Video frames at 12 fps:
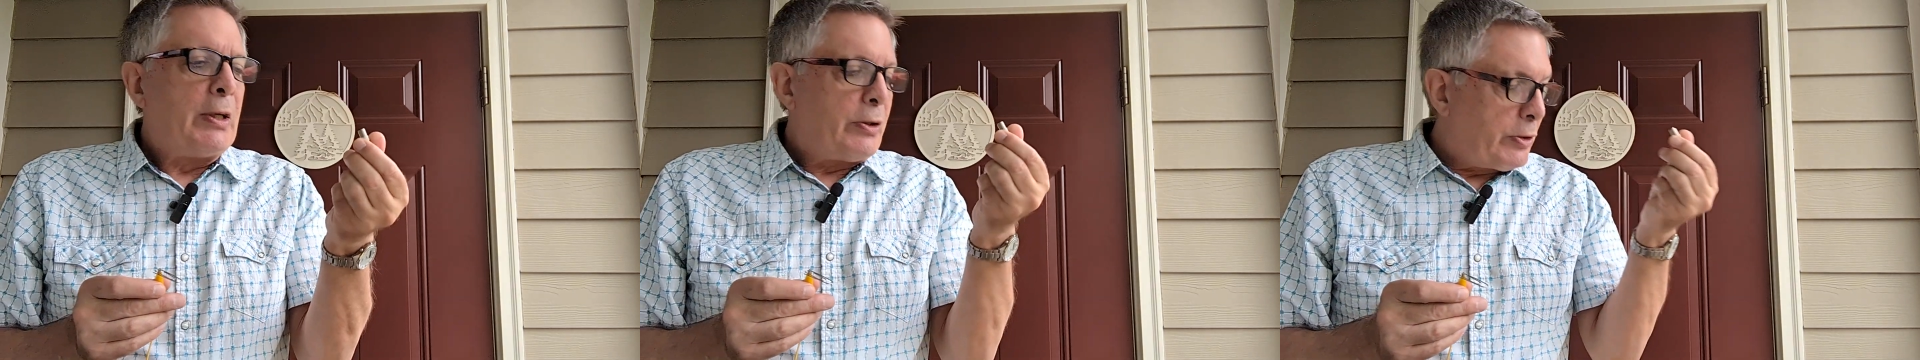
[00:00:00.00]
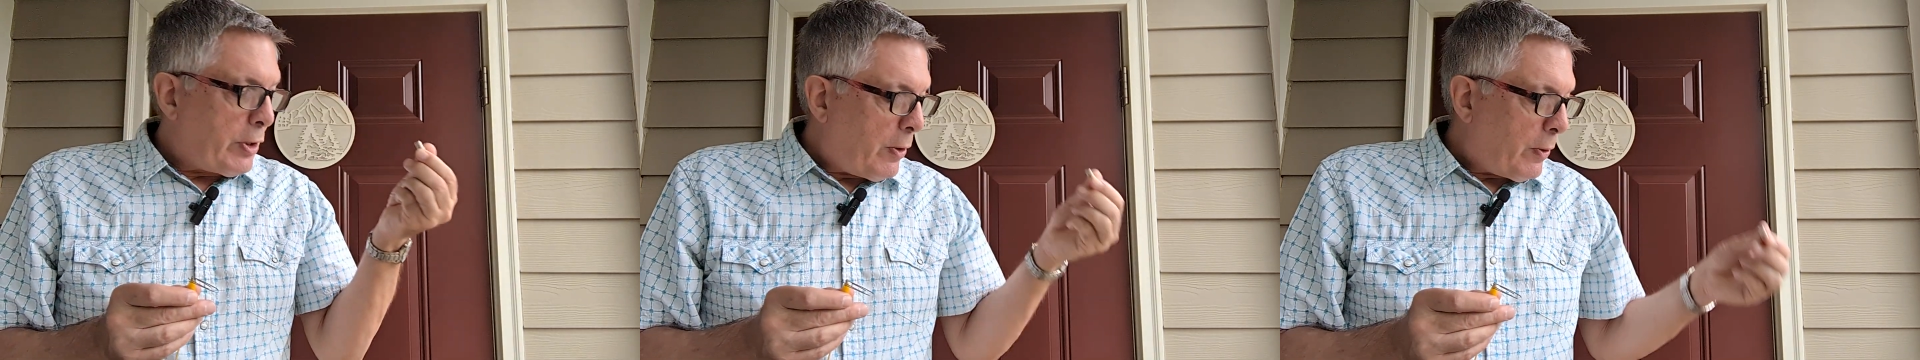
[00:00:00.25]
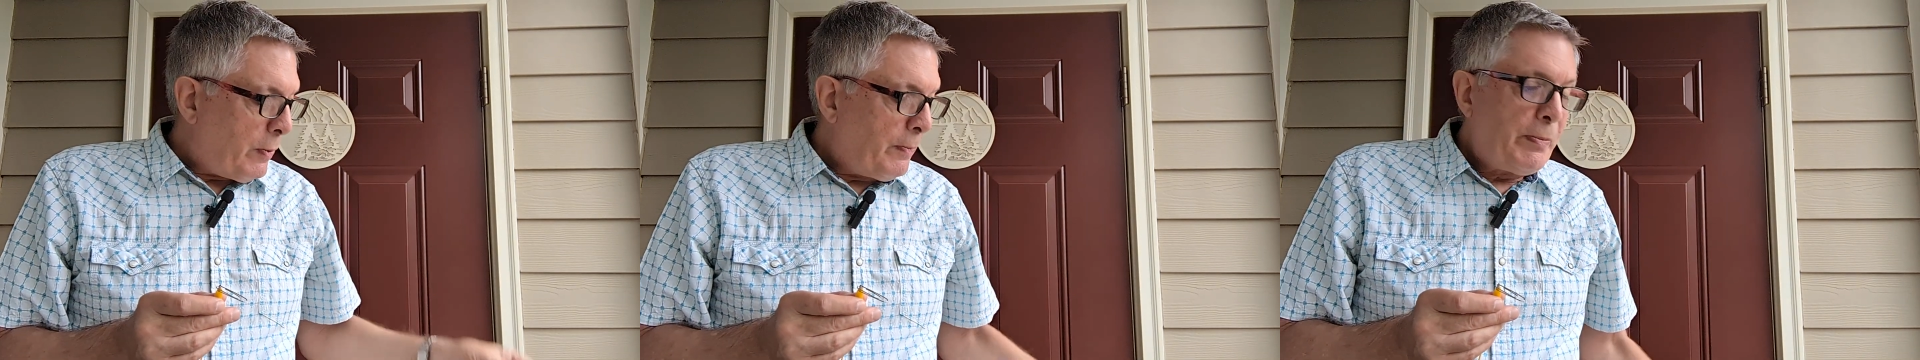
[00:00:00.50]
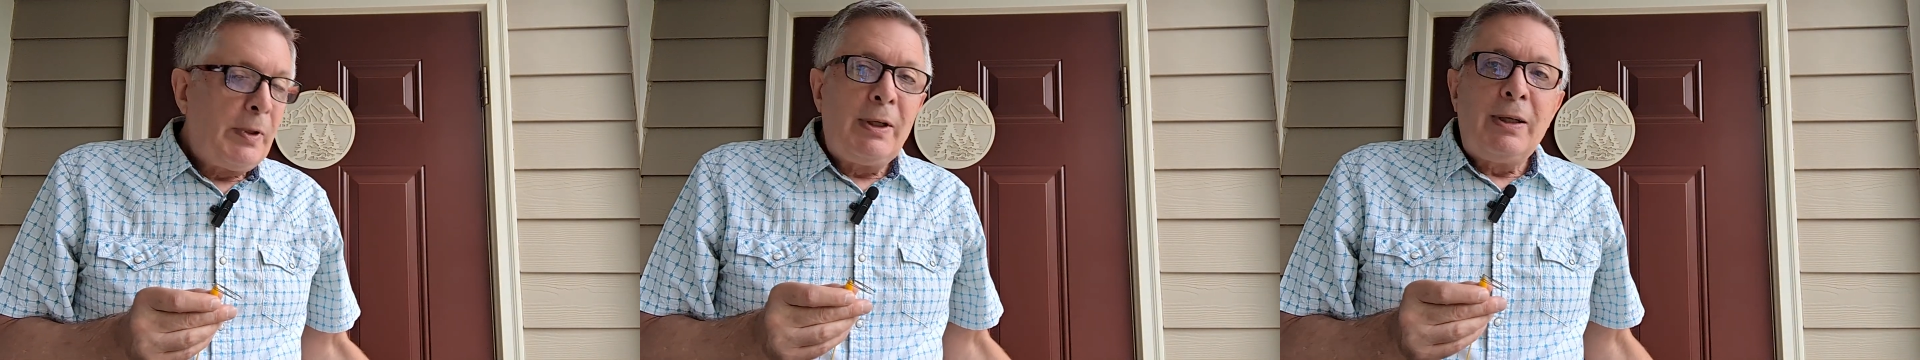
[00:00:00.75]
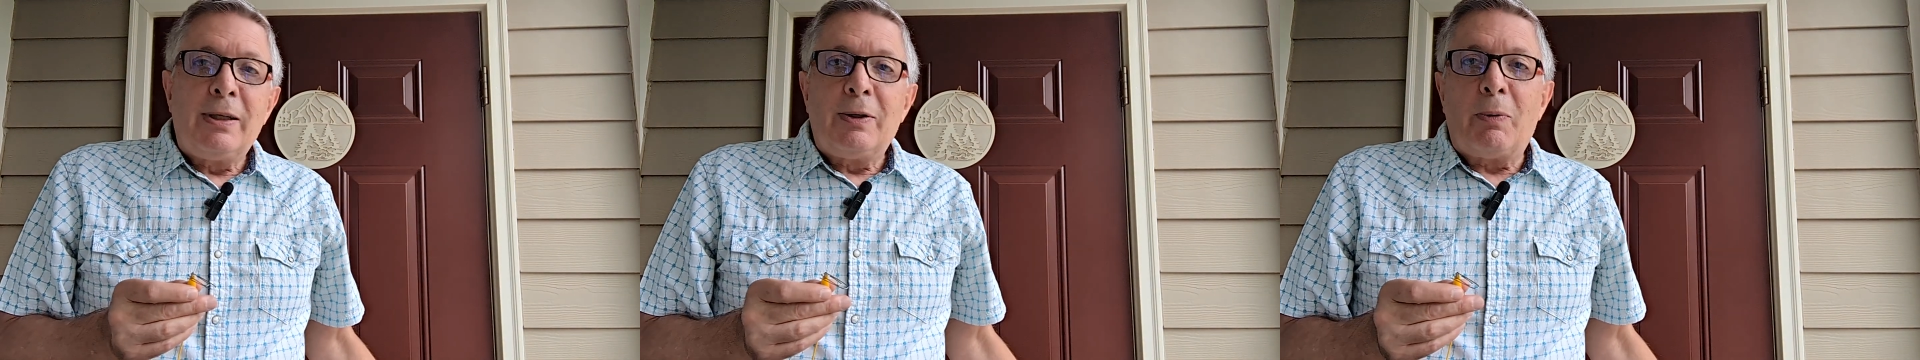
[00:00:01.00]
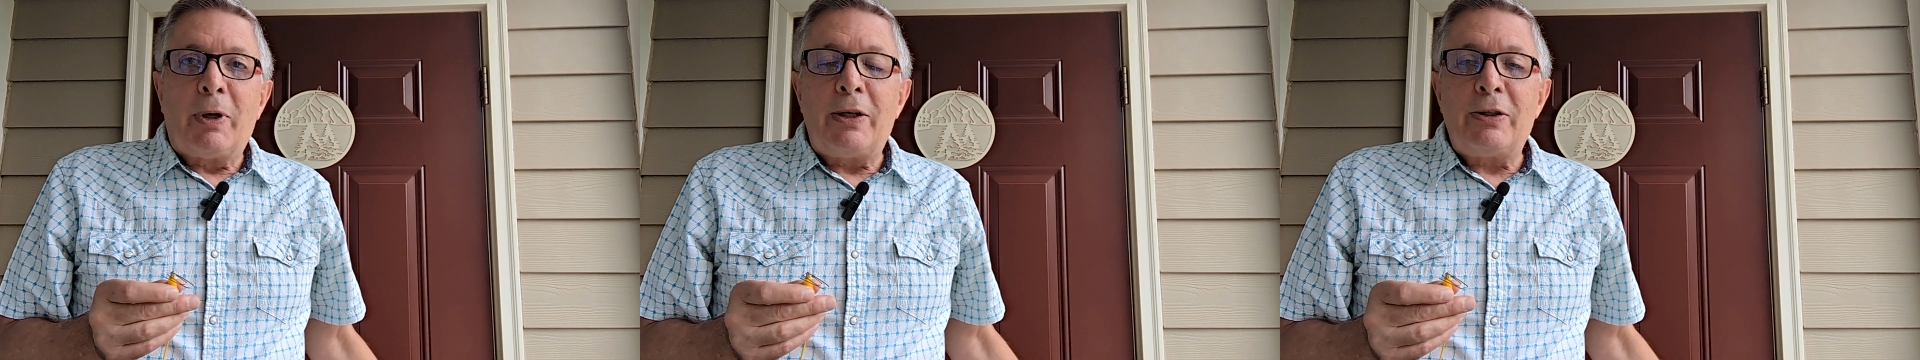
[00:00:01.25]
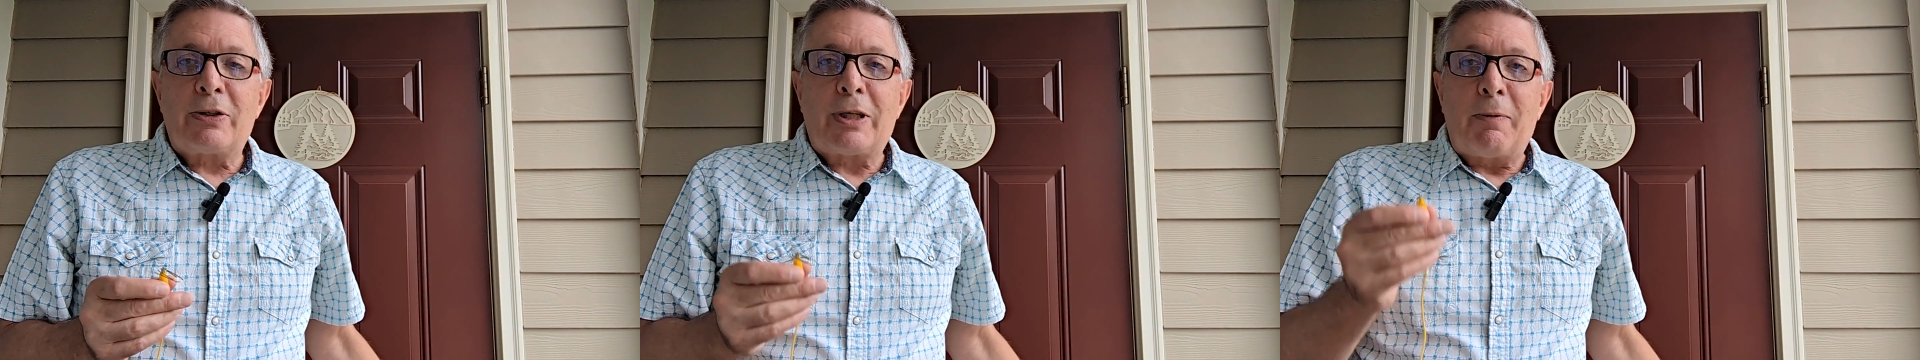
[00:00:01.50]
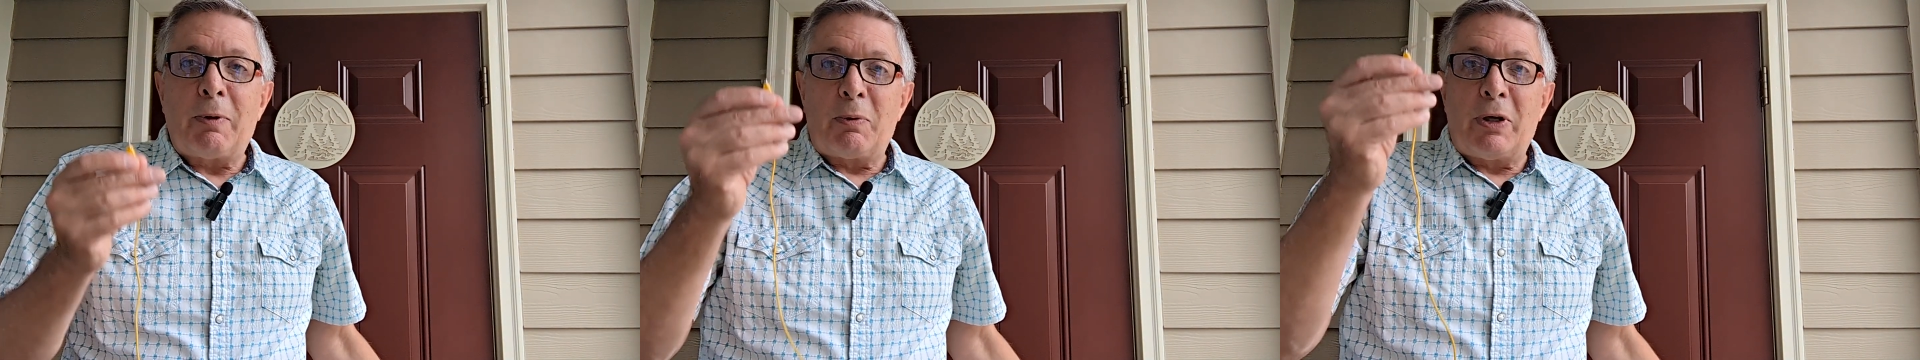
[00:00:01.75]
So what I
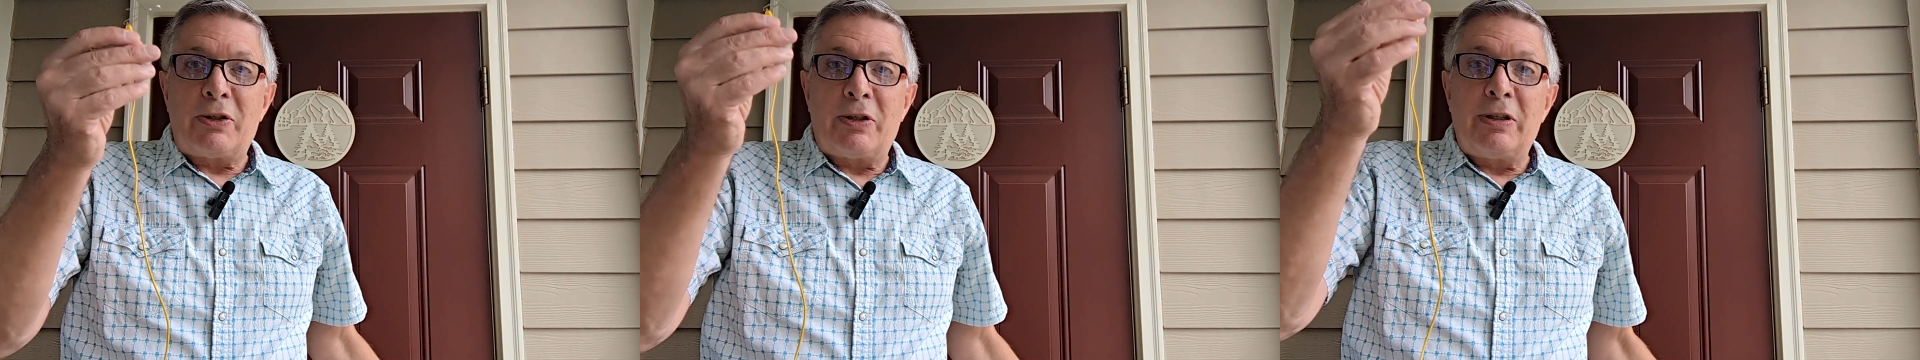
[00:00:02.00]
discovered was,